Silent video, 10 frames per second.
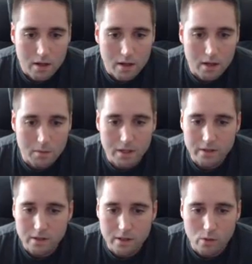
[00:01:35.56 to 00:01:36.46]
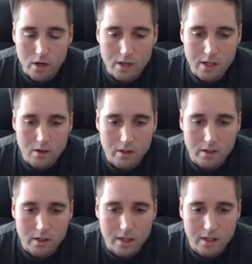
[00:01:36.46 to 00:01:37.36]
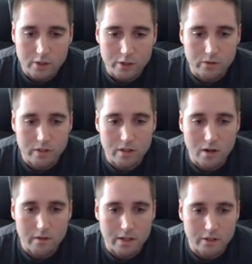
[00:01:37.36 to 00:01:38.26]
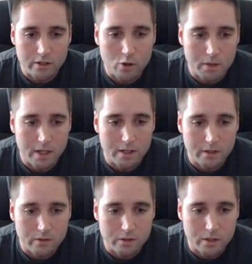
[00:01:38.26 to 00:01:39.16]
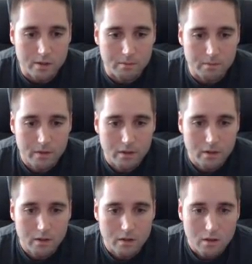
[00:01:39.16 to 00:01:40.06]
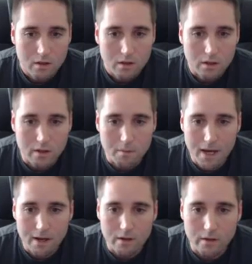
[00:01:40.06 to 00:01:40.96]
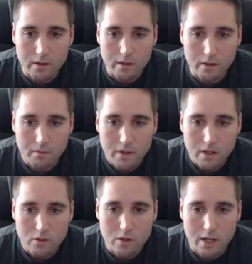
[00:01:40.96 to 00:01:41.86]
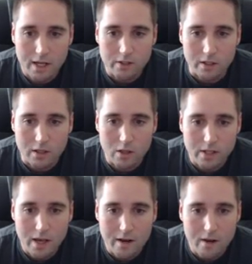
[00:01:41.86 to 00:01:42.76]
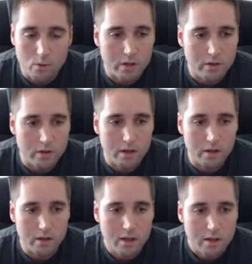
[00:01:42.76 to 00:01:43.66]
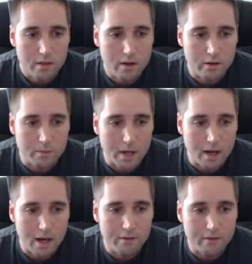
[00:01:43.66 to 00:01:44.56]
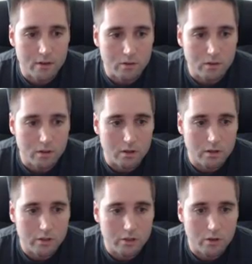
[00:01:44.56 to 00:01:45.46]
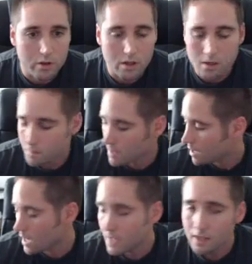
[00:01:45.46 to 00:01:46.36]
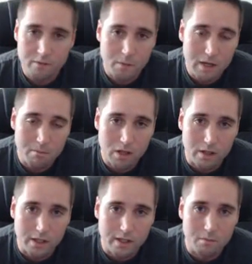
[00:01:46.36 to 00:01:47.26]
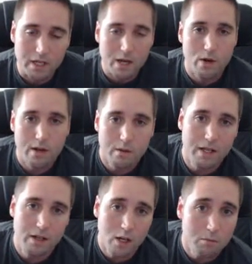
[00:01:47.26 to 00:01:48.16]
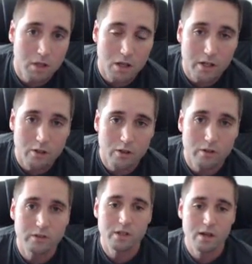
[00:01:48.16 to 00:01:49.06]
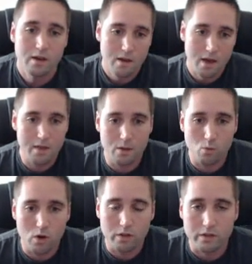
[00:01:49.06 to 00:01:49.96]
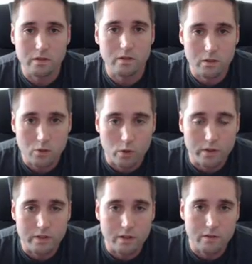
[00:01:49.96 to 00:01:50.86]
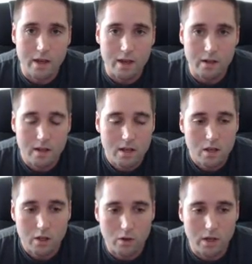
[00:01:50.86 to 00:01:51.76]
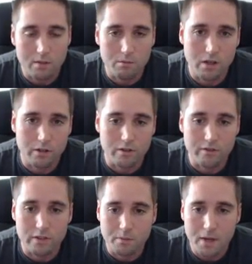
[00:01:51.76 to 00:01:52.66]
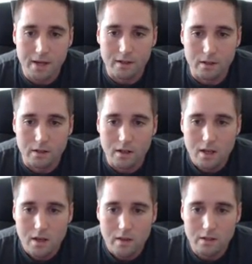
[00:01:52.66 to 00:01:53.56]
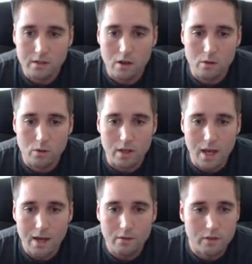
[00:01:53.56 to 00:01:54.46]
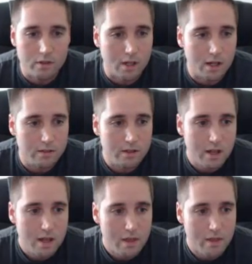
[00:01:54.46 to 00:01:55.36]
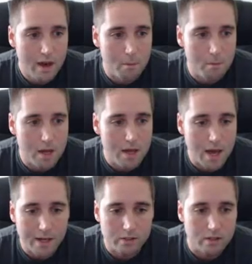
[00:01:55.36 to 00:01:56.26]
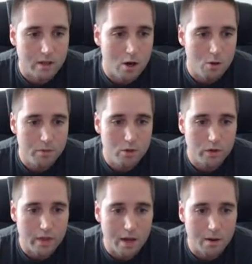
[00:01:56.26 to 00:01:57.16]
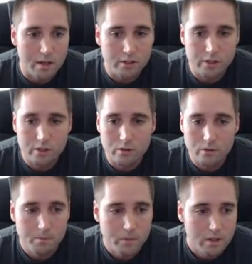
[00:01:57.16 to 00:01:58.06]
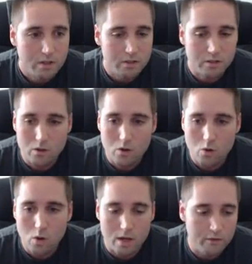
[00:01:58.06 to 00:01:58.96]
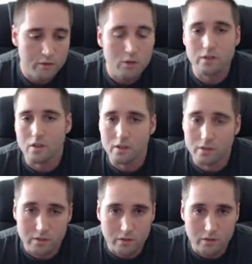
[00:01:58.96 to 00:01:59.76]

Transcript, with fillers: and basically right click on it again and choose start. That should open iTunes up in the background there. You can actually close out of that window then. There's my iPhone showing up. I left mine plugged in, but I recommend unplugging yours. And then once you restart that, go ahead and plug your device back in. That's all I really had for you guys that may actually help you with that issue. So if you guys like this